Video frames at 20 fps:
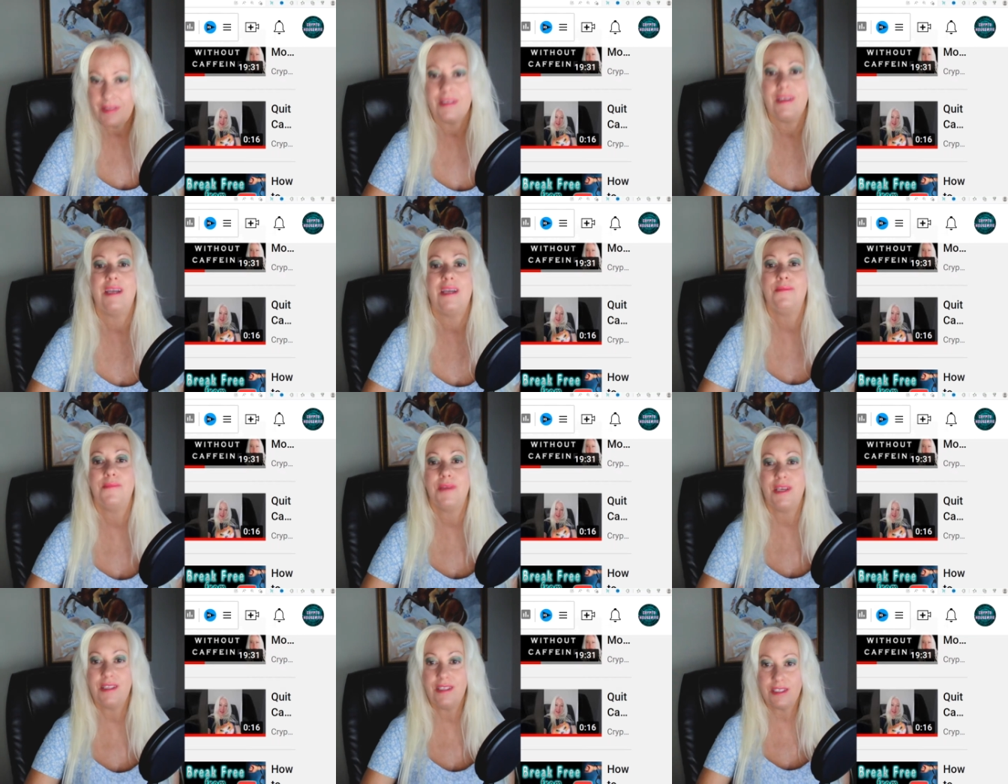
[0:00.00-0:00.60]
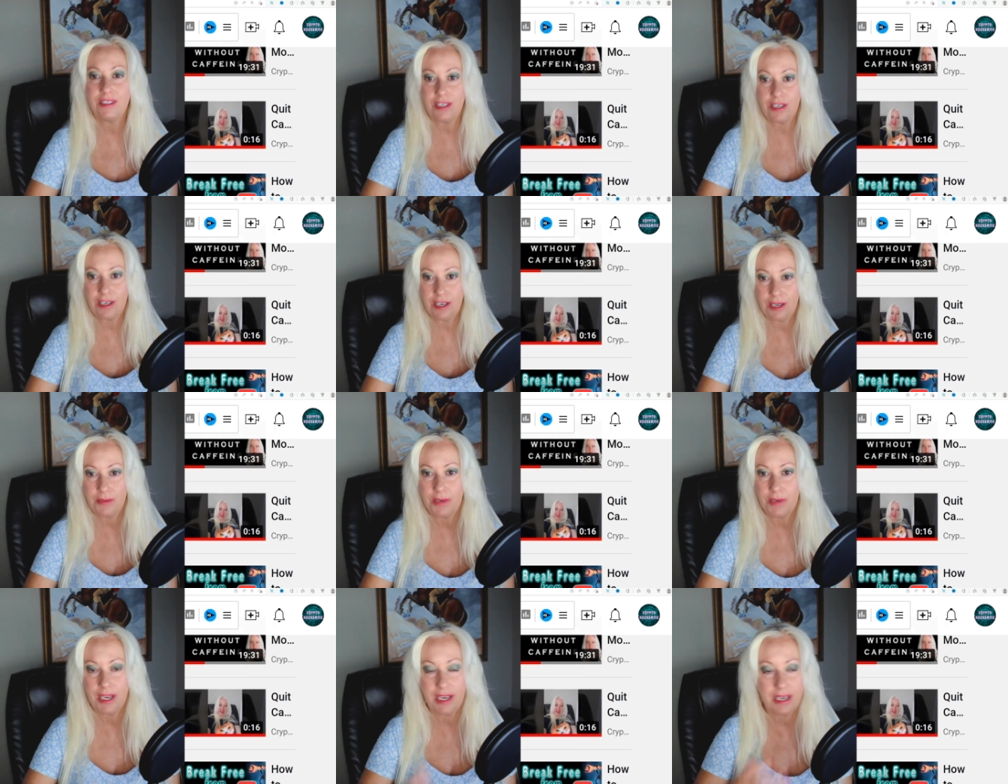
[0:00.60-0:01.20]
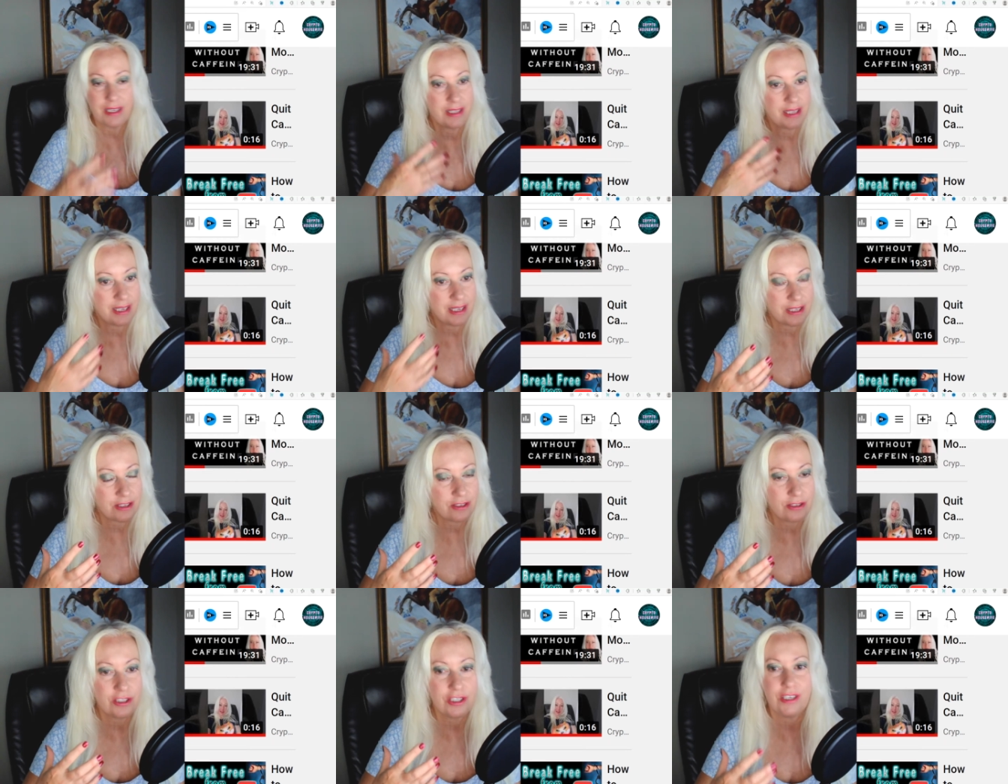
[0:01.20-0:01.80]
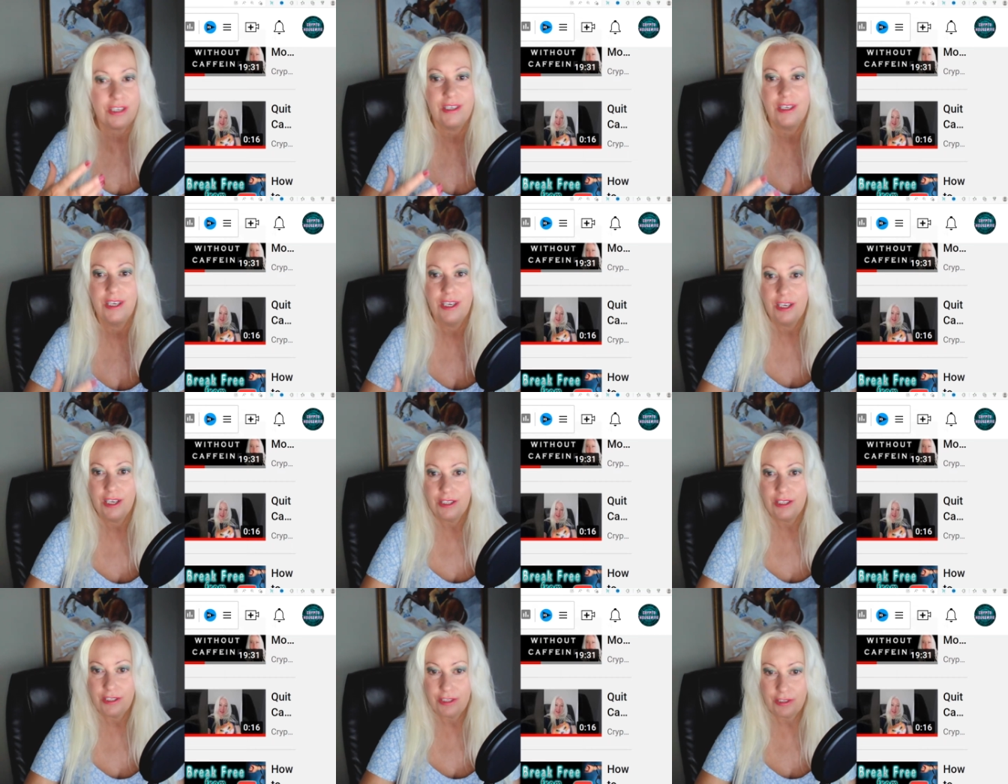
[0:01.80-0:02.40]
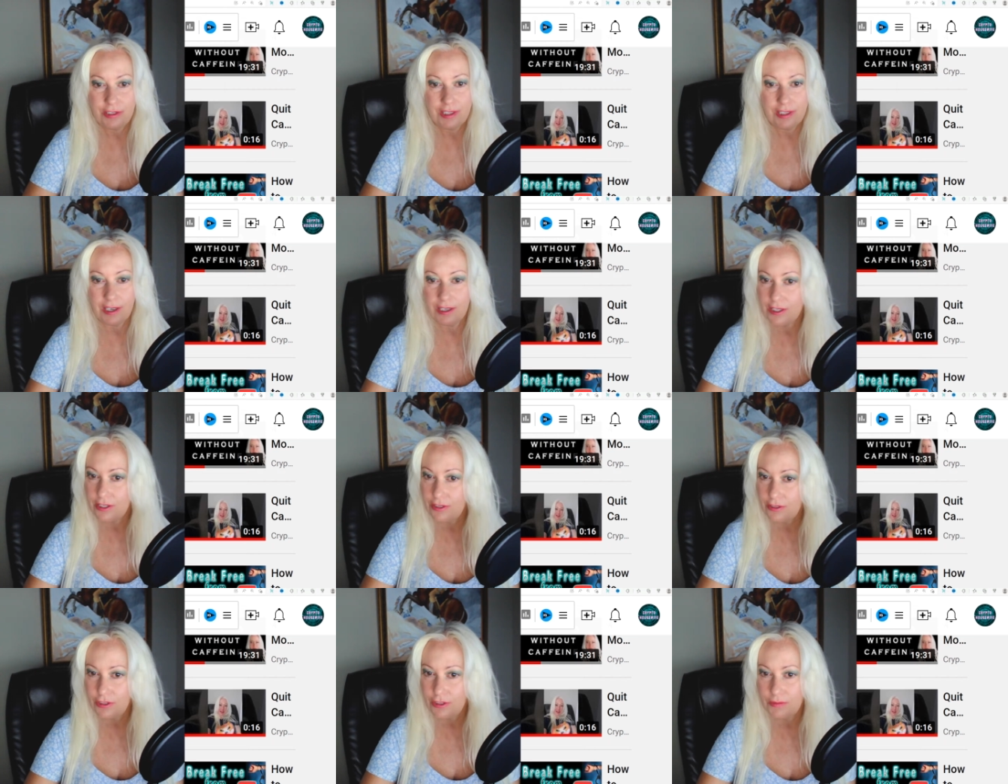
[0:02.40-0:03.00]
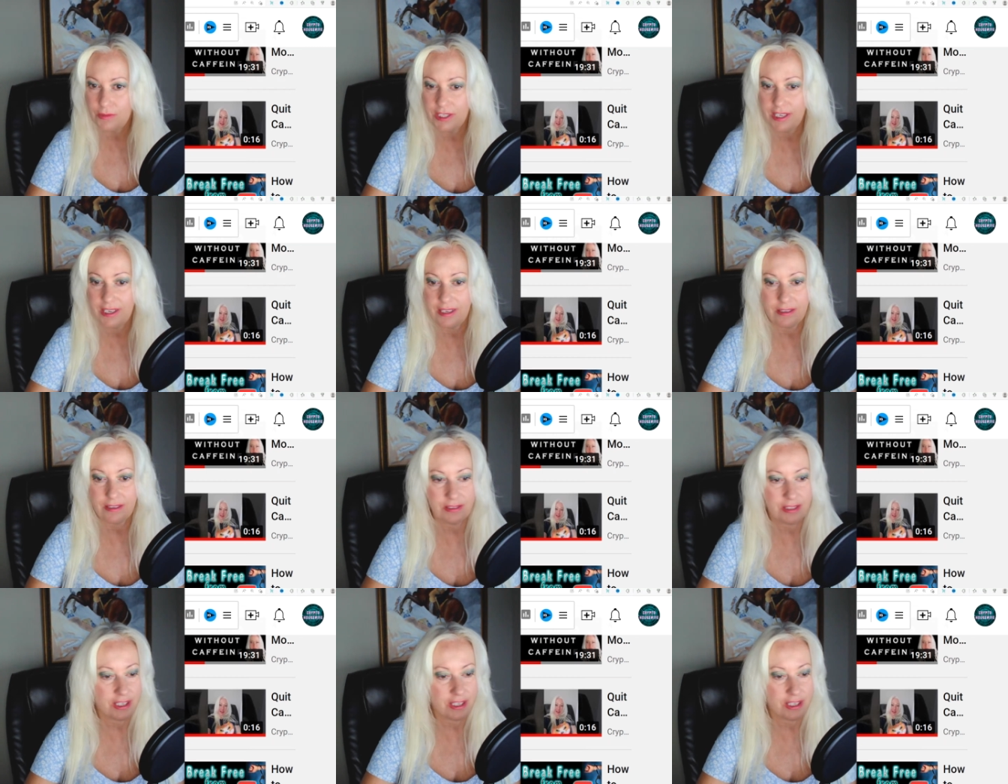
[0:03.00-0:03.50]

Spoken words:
I made the time. I had the energy to start a YouTube channel.